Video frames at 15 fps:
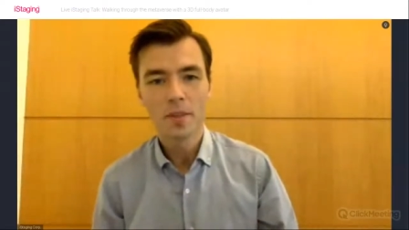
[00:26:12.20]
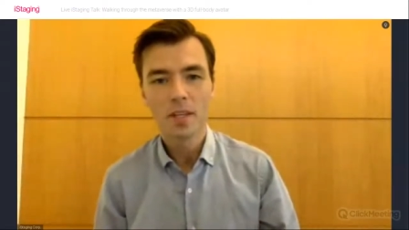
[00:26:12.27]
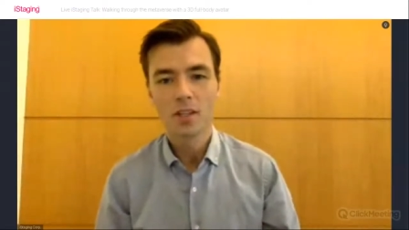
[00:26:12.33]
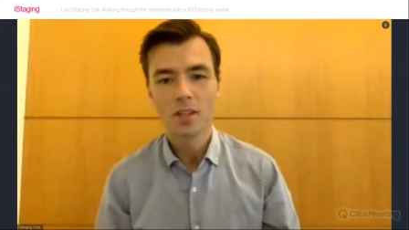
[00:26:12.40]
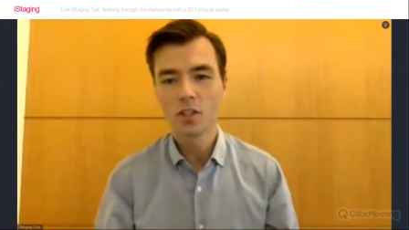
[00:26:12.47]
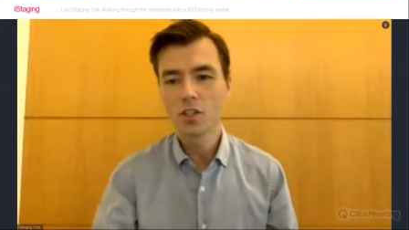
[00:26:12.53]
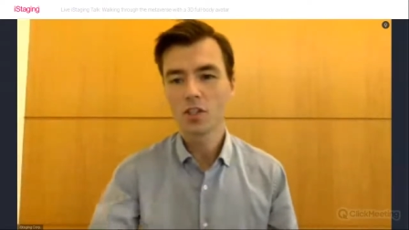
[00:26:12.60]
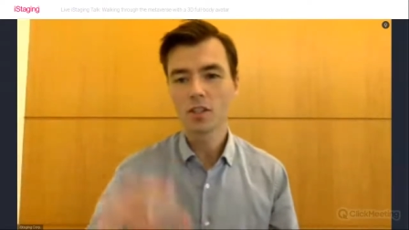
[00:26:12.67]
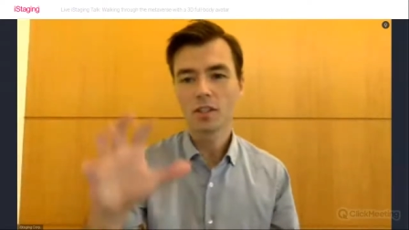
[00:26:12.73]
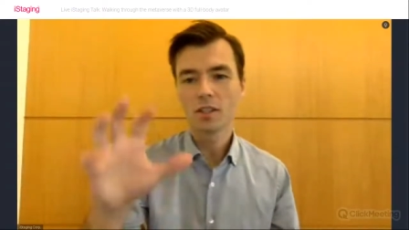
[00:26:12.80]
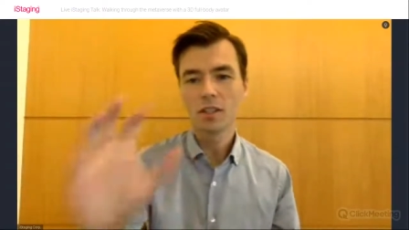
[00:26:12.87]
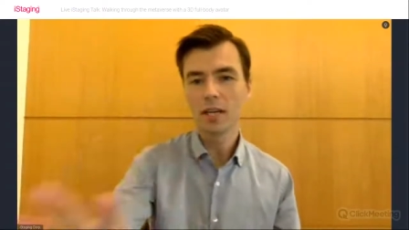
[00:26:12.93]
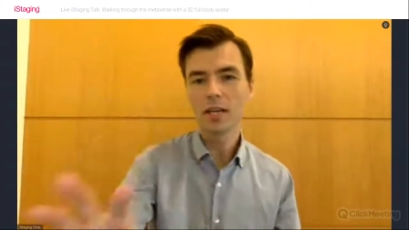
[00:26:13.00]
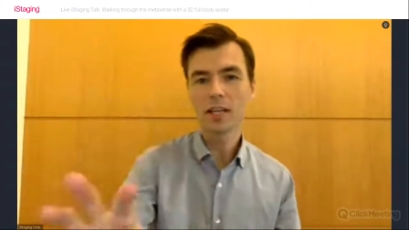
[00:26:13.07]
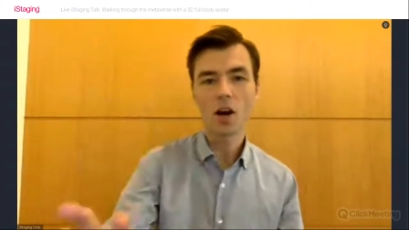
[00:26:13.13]
Just
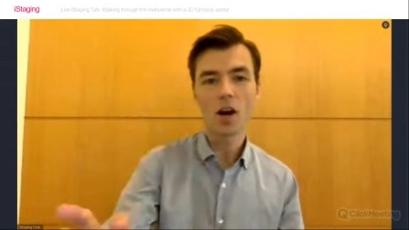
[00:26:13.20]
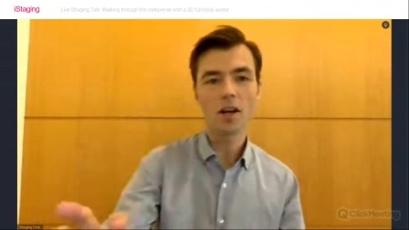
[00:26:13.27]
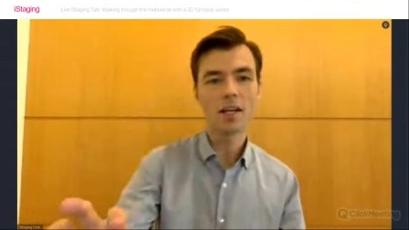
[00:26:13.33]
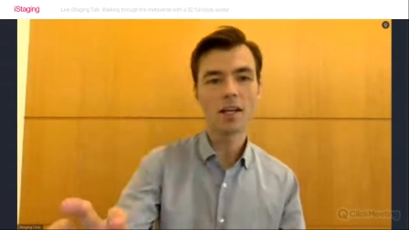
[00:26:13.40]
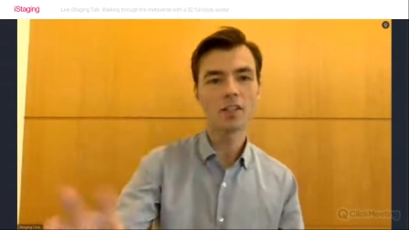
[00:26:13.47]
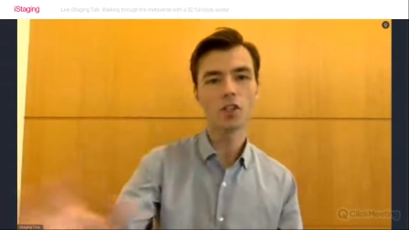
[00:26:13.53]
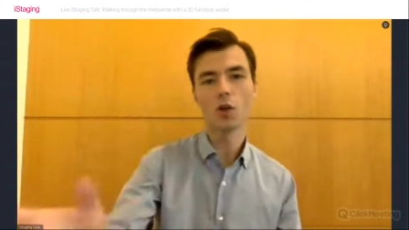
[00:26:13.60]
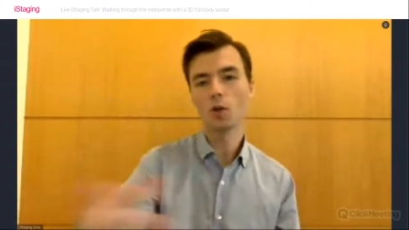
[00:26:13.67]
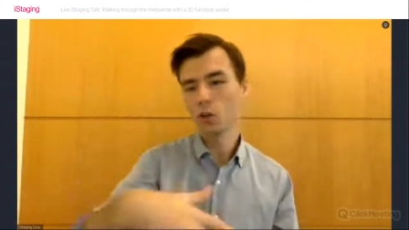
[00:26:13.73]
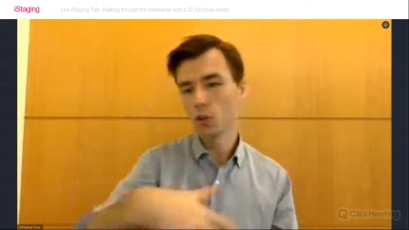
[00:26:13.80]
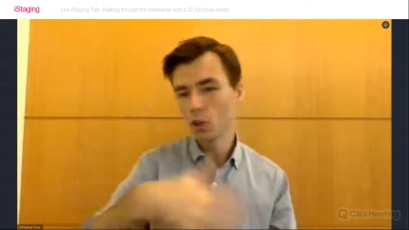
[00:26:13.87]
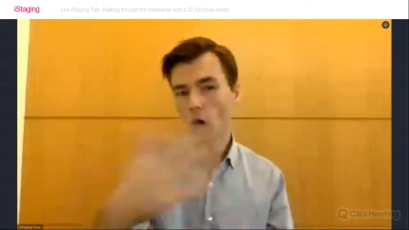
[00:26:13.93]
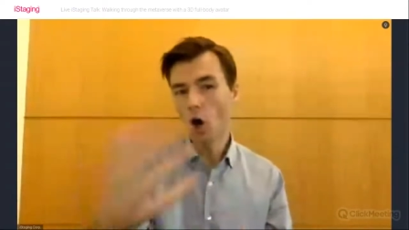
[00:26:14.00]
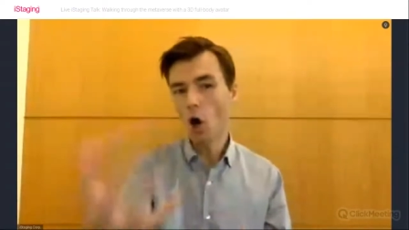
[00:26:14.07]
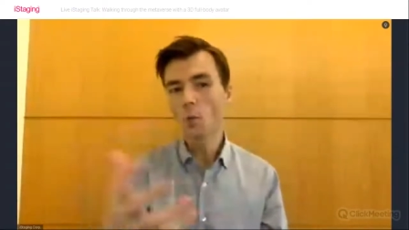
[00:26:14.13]
click on it. So it
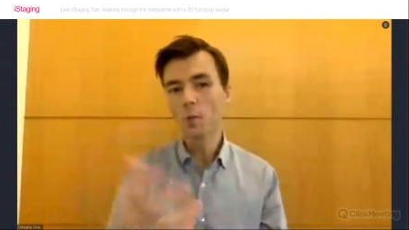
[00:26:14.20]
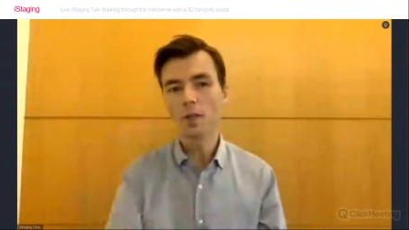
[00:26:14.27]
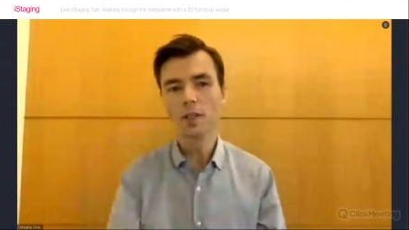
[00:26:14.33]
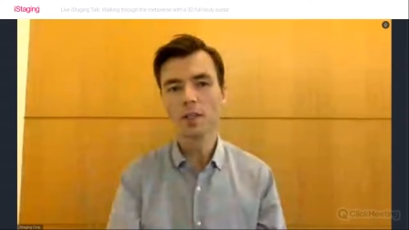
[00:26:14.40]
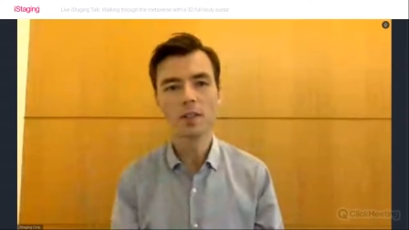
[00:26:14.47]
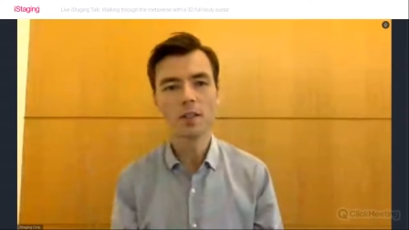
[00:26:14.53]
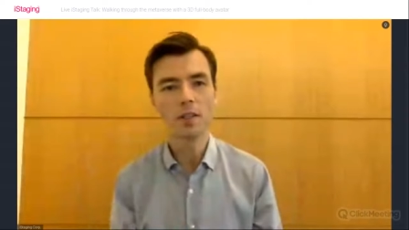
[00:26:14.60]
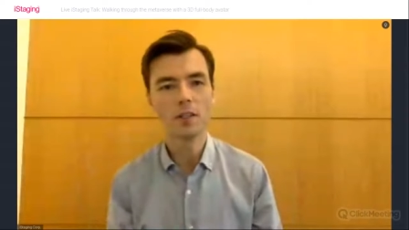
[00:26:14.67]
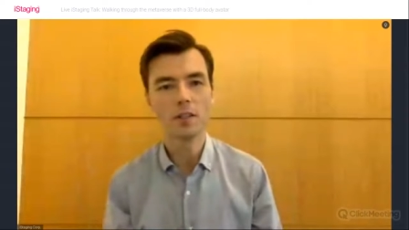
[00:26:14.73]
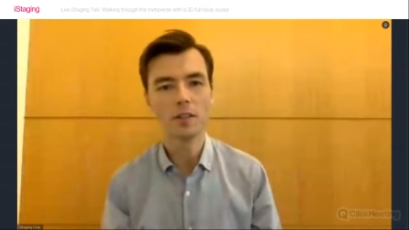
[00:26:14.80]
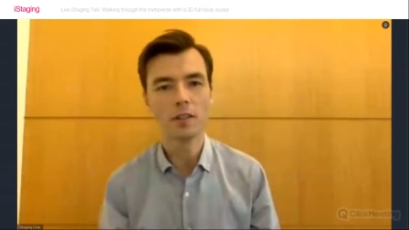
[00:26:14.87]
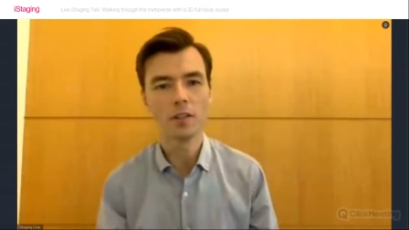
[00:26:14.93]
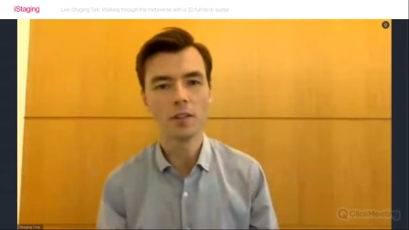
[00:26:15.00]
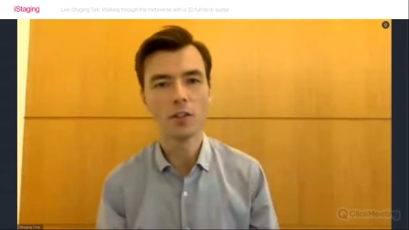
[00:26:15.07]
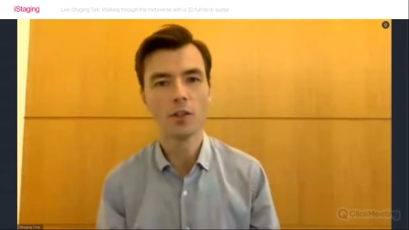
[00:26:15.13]
should open
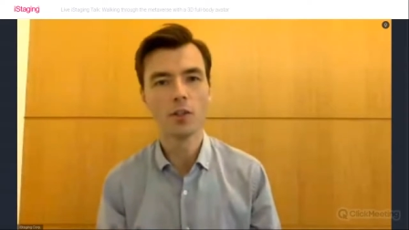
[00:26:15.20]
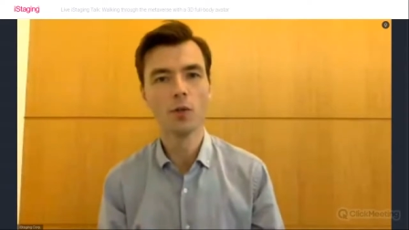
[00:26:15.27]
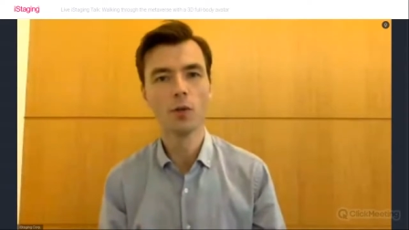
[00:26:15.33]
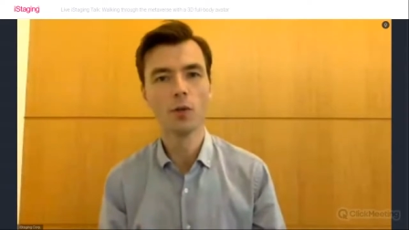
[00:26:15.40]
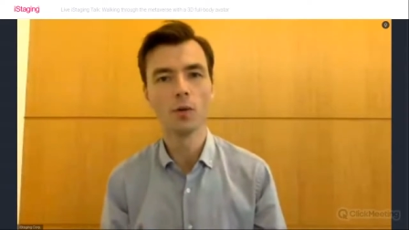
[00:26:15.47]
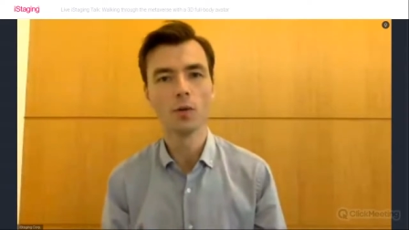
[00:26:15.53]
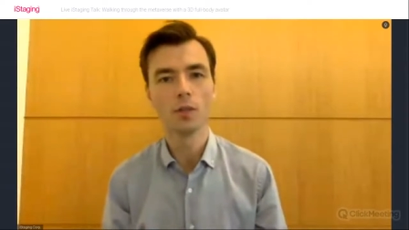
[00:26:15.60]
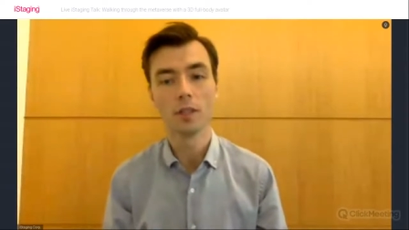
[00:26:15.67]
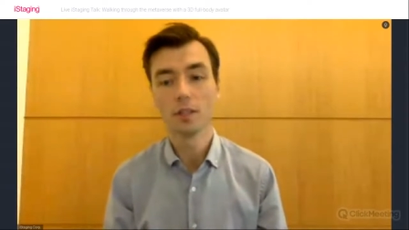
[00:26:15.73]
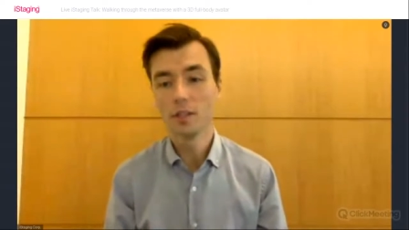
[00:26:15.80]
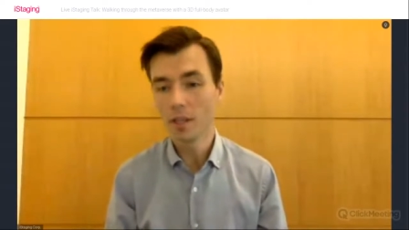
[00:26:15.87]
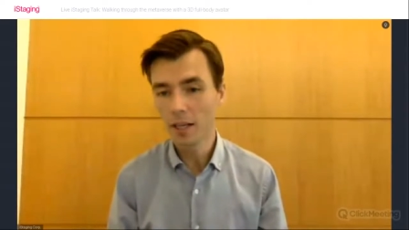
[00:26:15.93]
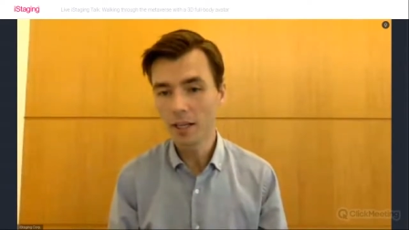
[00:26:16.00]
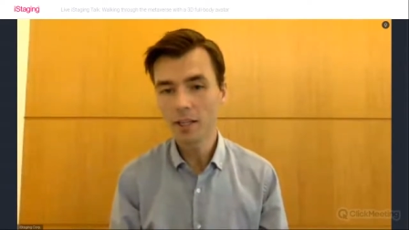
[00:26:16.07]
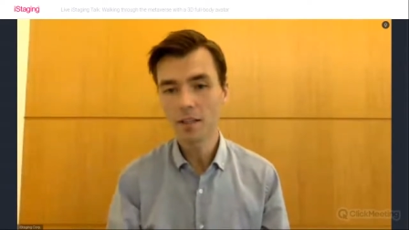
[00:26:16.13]
the
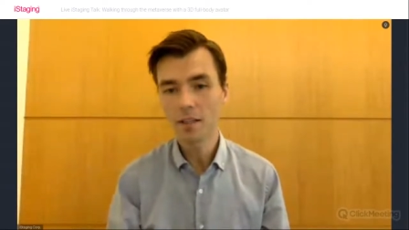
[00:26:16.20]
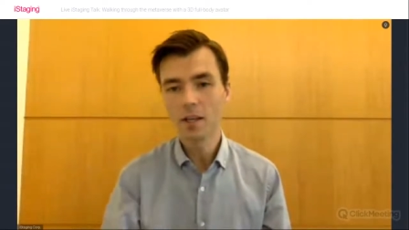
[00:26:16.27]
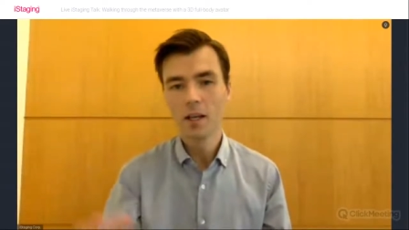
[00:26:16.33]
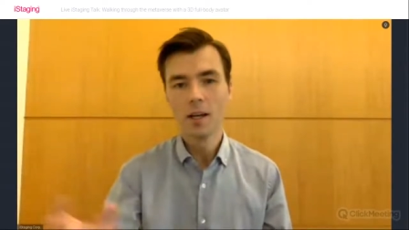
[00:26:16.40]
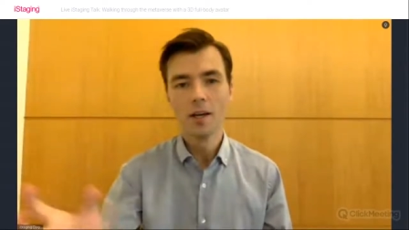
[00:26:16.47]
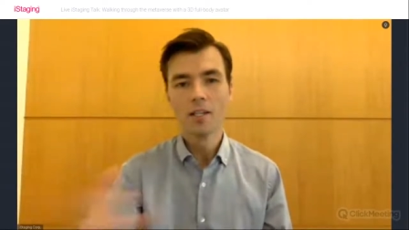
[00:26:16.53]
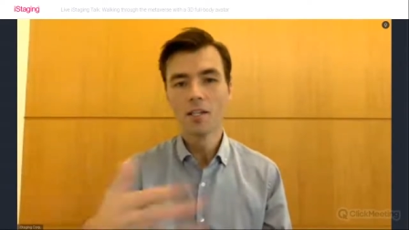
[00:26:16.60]
link.